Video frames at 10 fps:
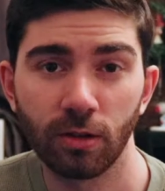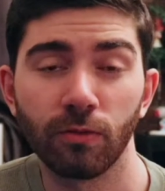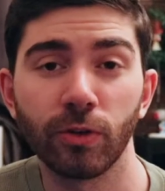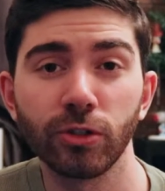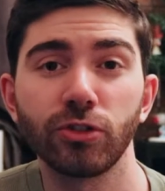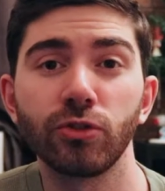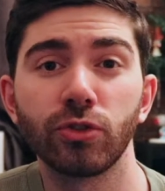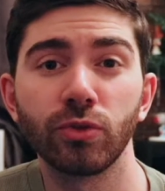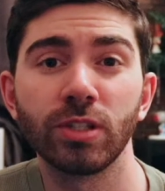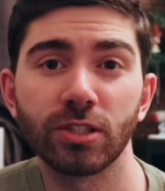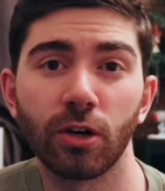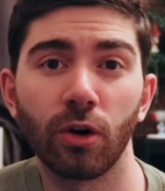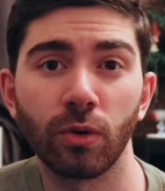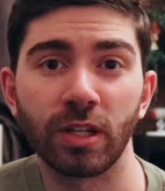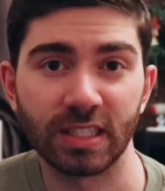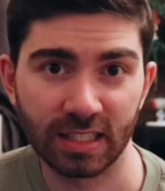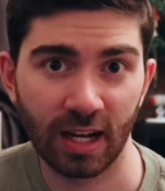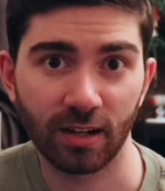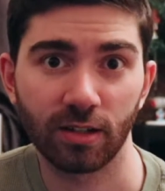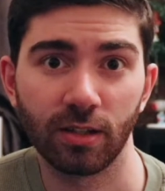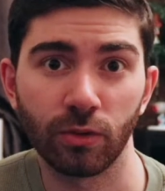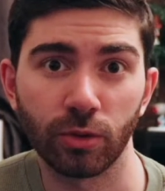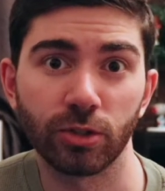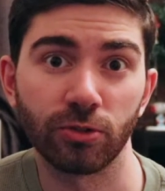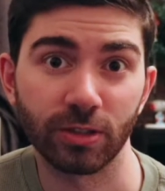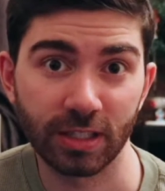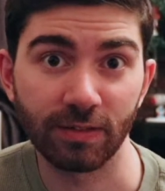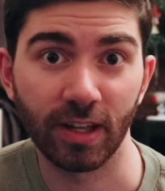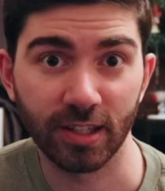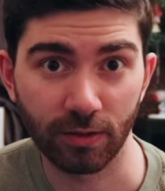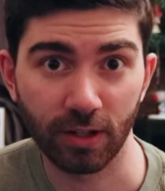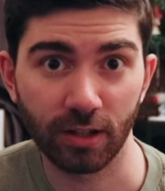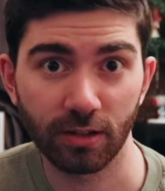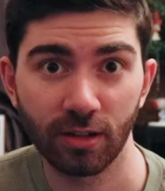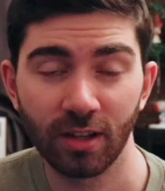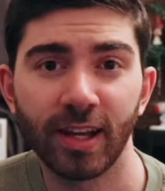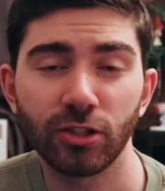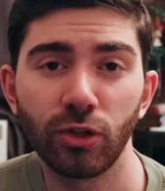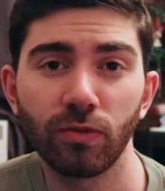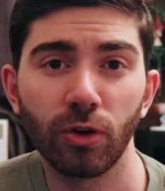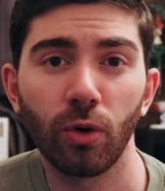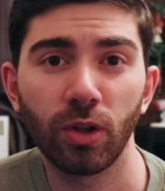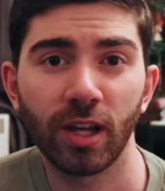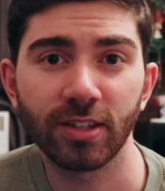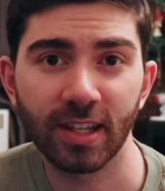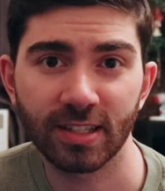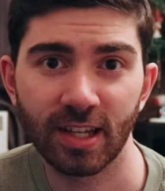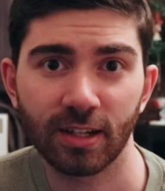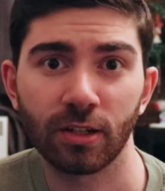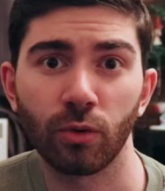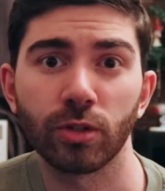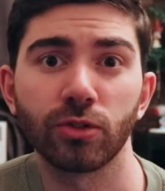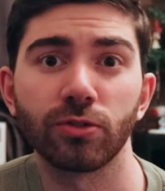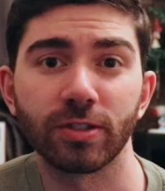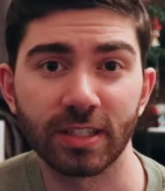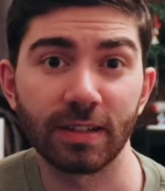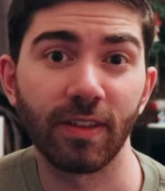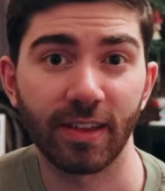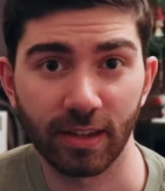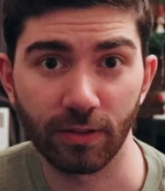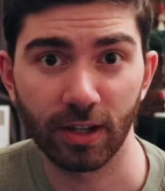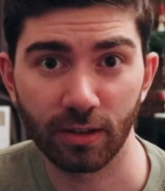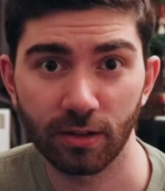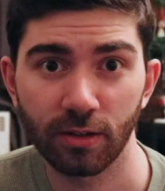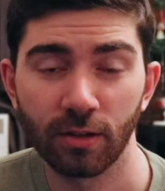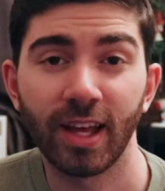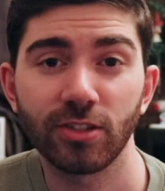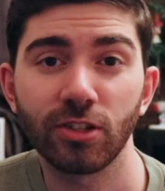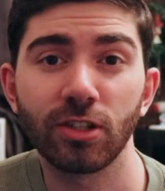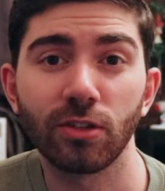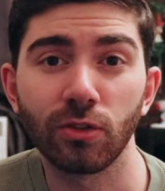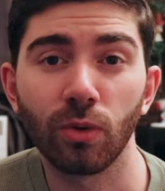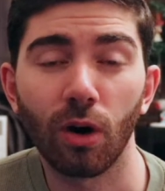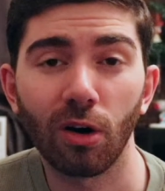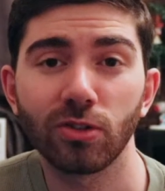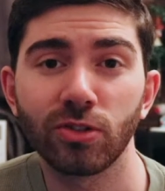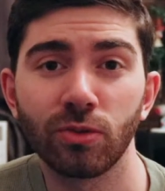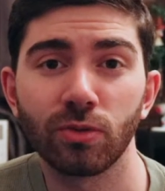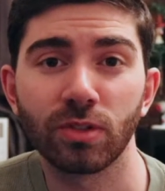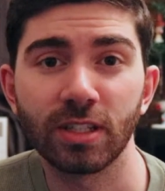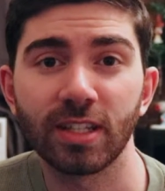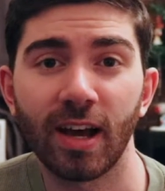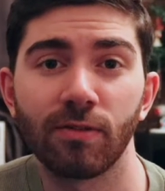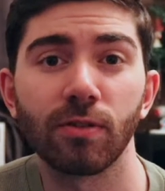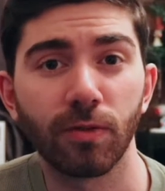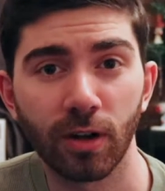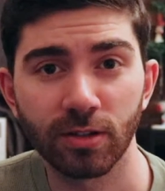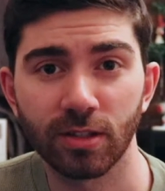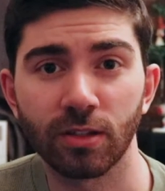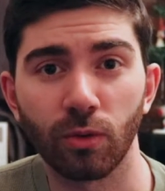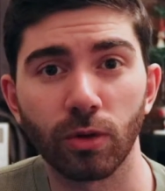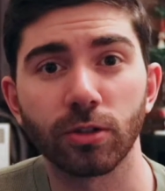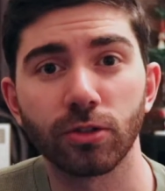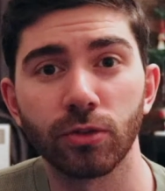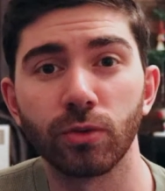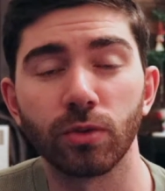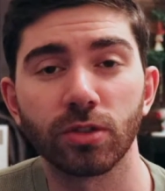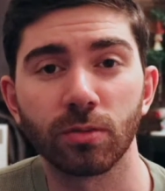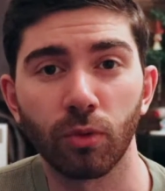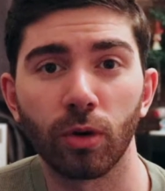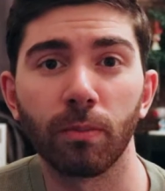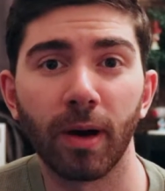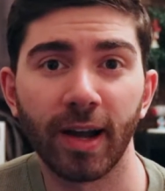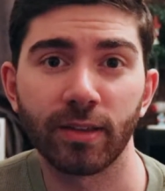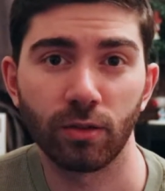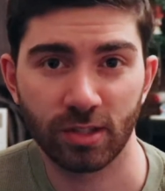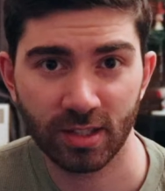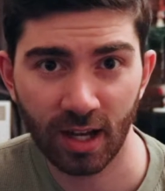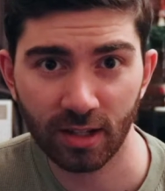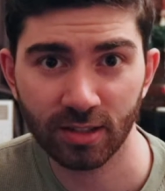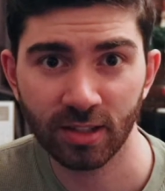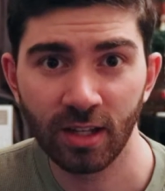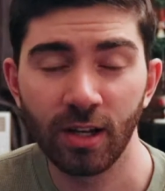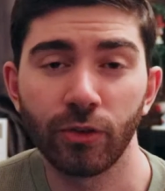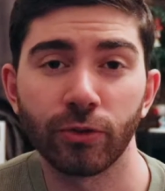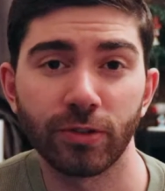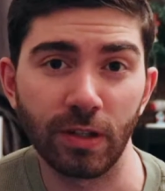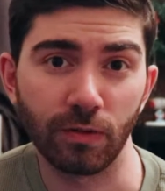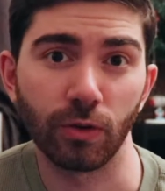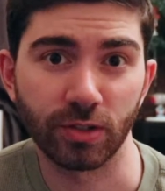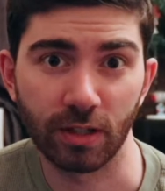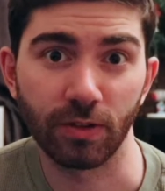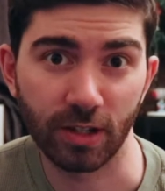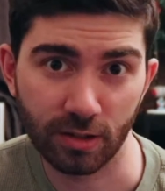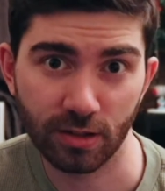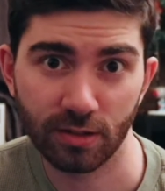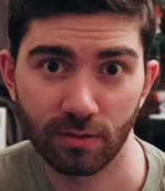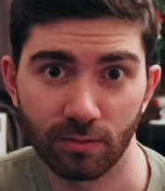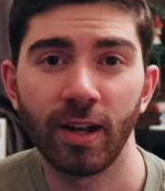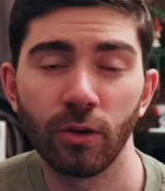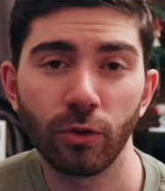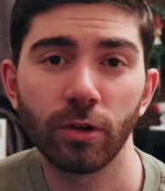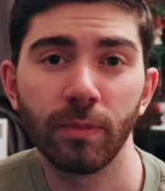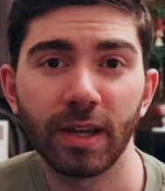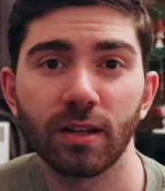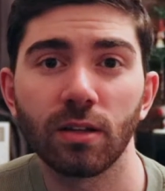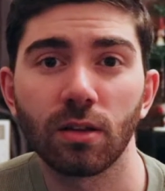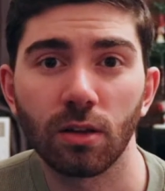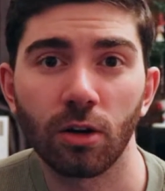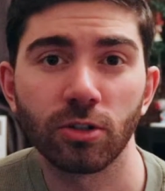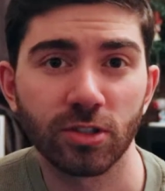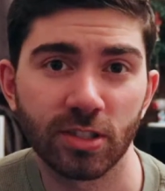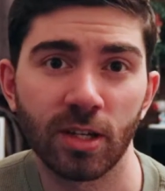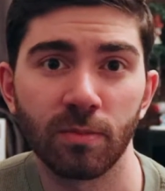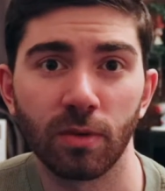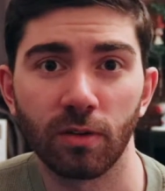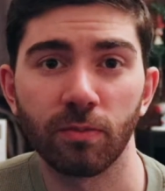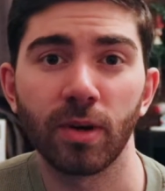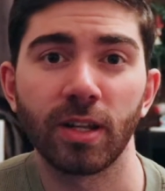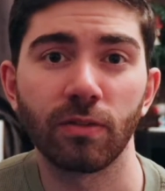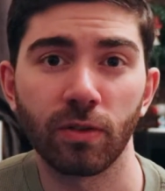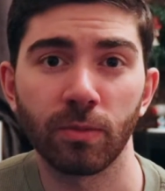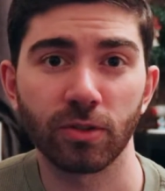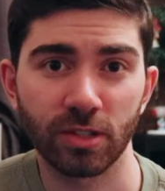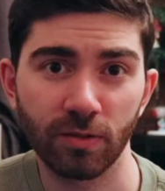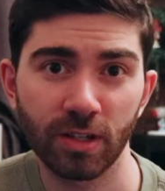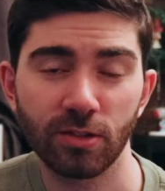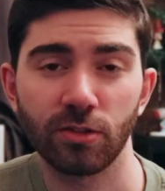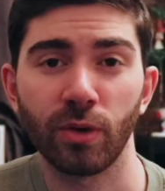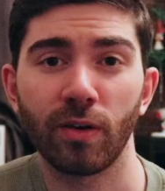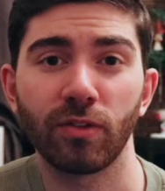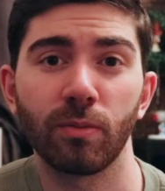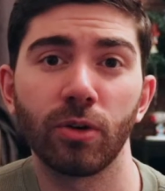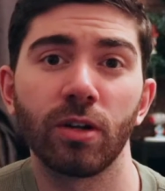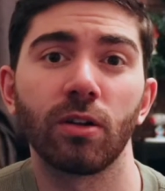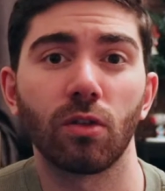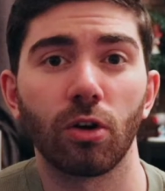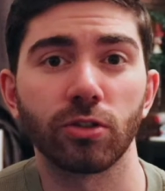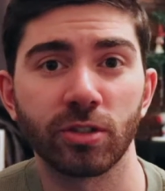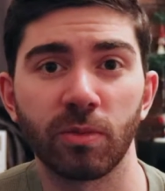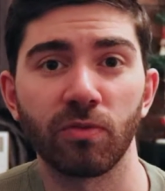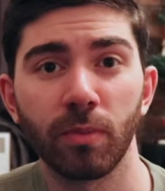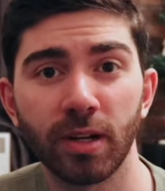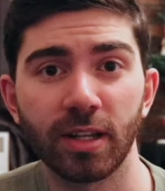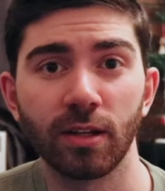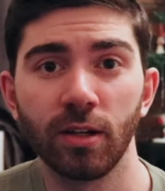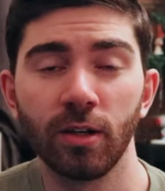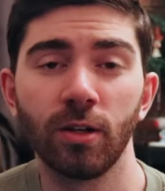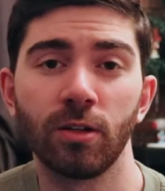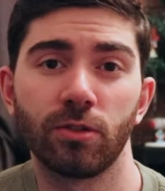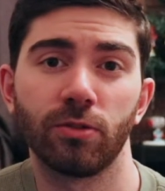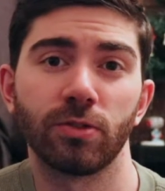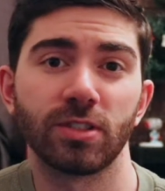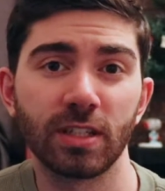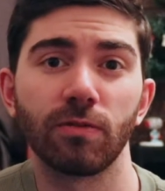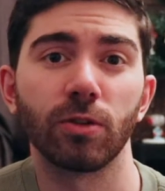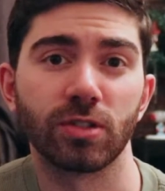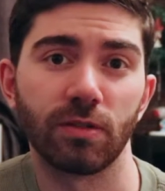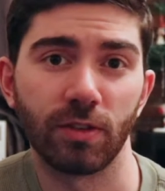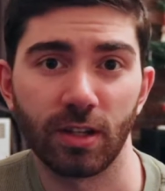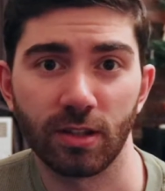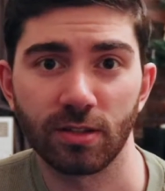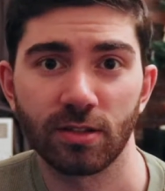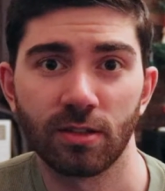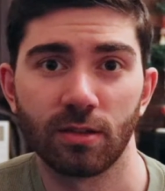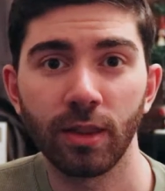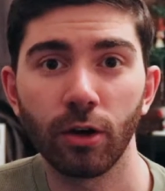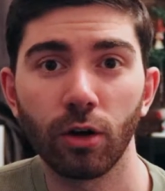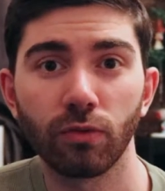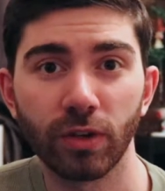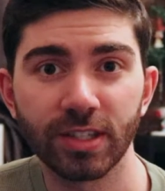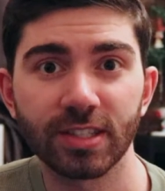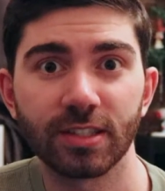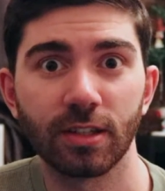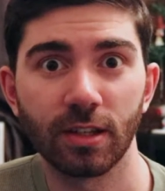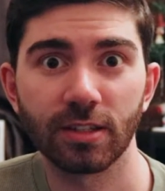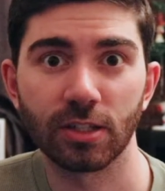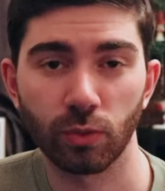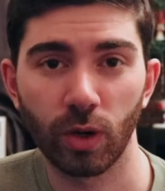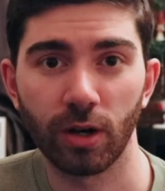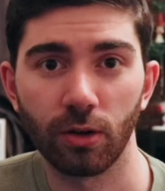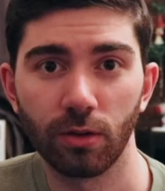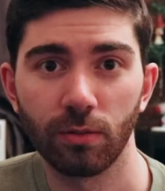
First, you do need to own a stock in order to receive that dividend. Next, you have to hold on to that stock in order to receive that dividend. And lastly, you also need to have the funds in order to support buying those stocks to receive those dividends. And in order to make a large sum of money from those dividends, you have to put in a large sum of money to receive those dividends. And there are risks to this as well.